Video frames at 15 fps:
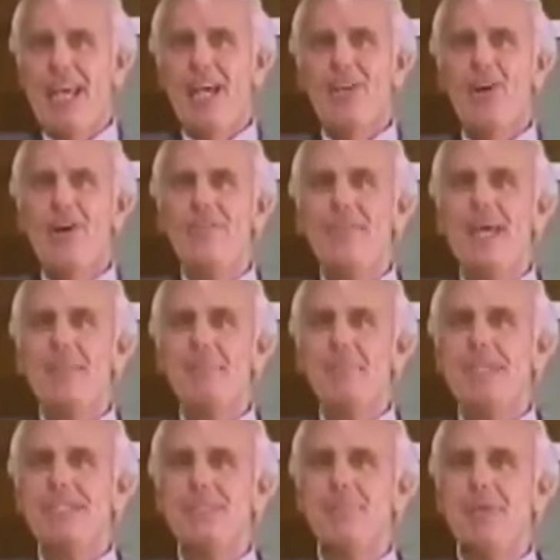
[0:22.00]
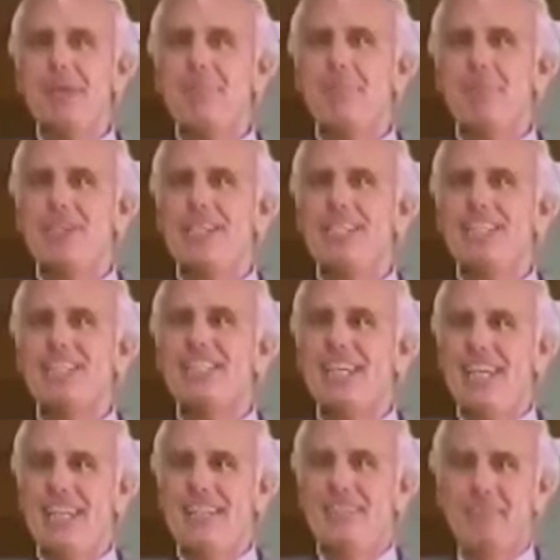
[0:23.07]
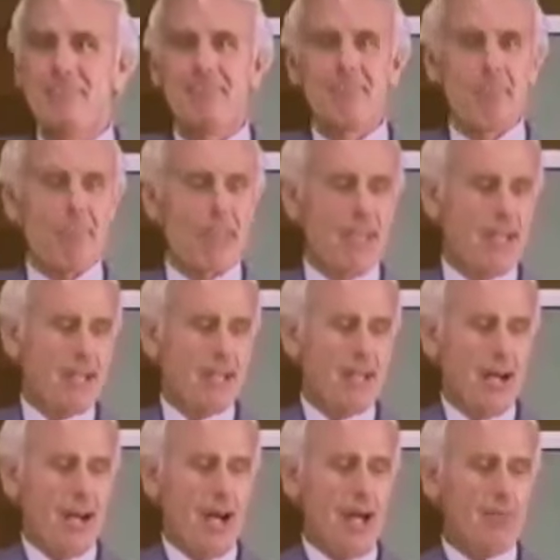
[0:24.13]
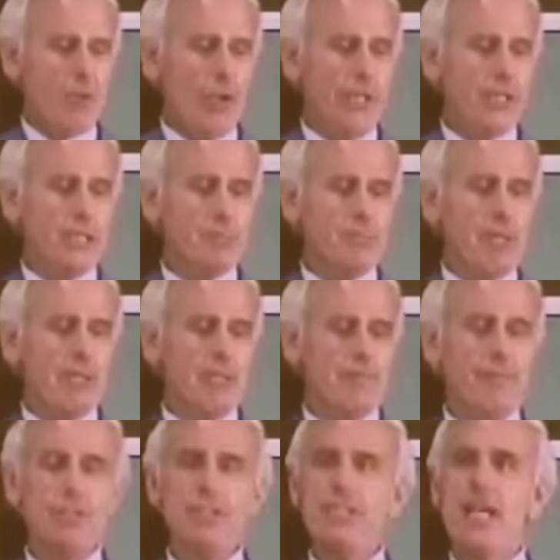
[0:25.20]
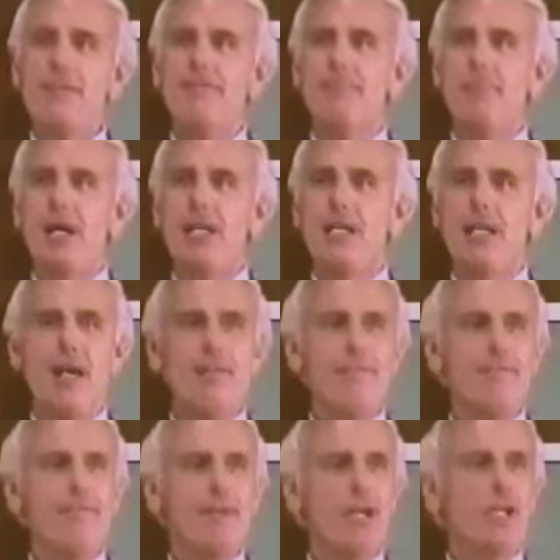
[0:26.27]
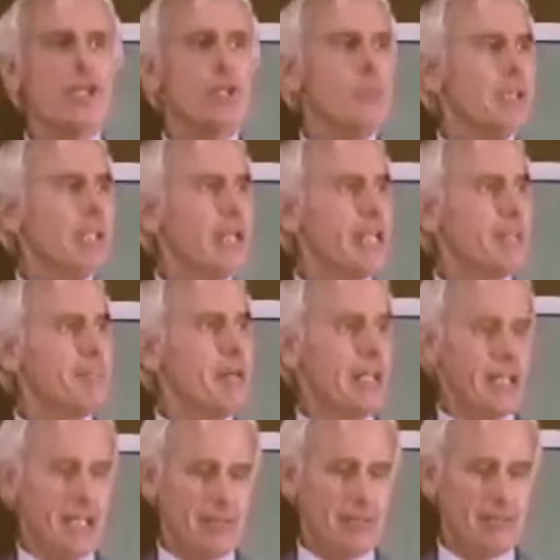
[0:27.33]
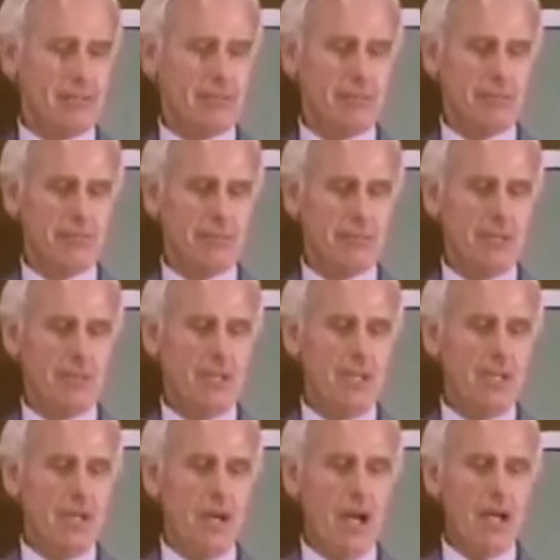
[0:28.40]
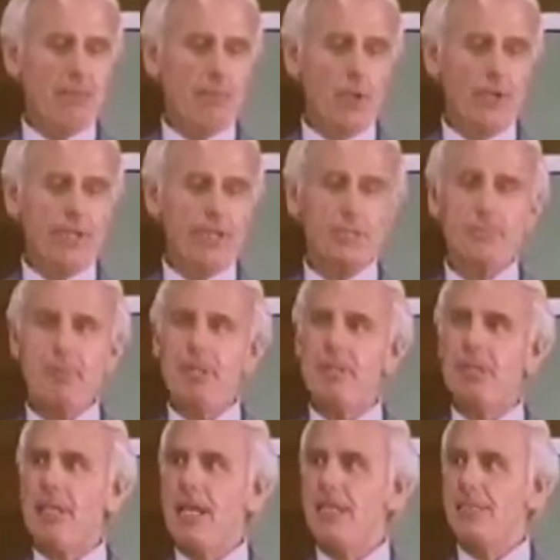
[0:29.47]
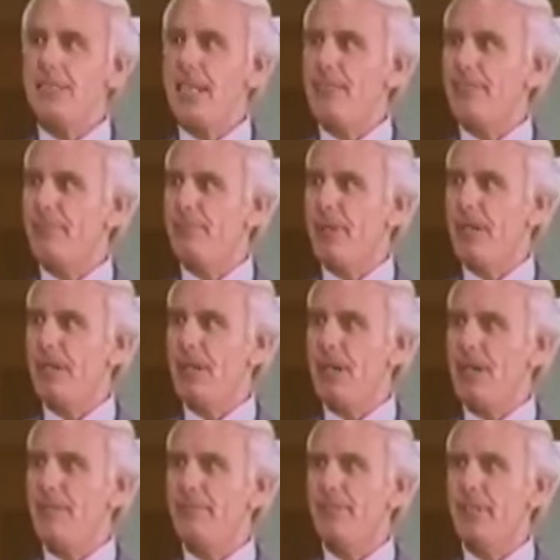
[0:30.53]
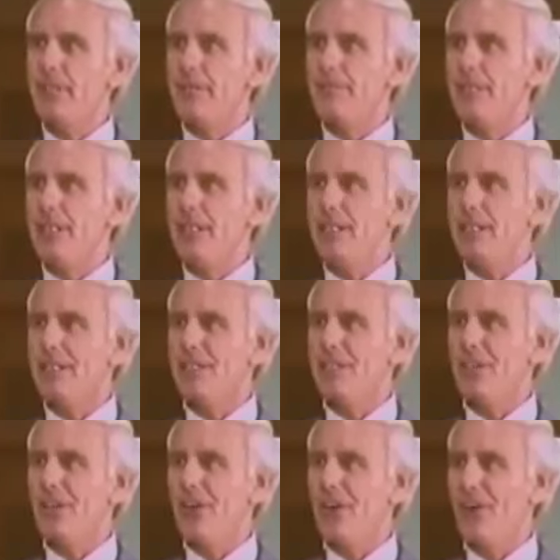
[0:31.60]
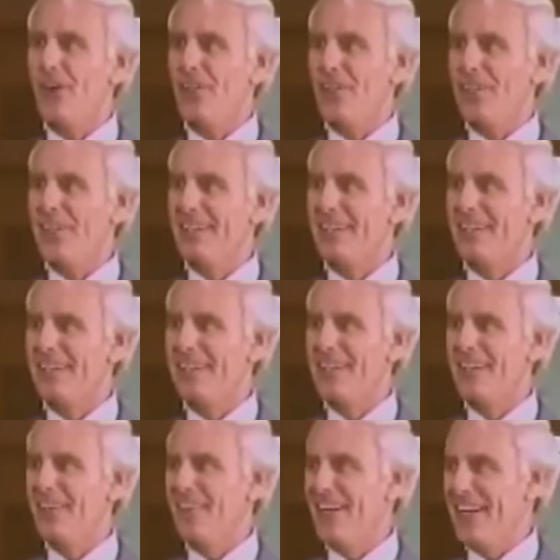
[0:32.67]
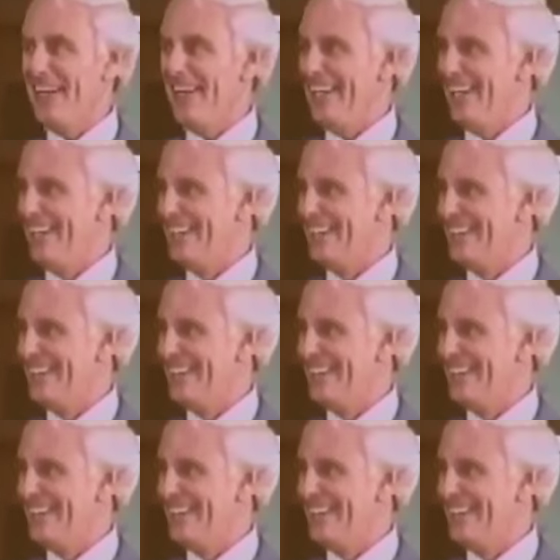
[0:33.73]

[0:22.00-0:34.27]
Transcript: And on that piece of paper, it said, "I'm going to spend the first half of my life accumulating money. I'm going to spend the last half of my life giving it all away."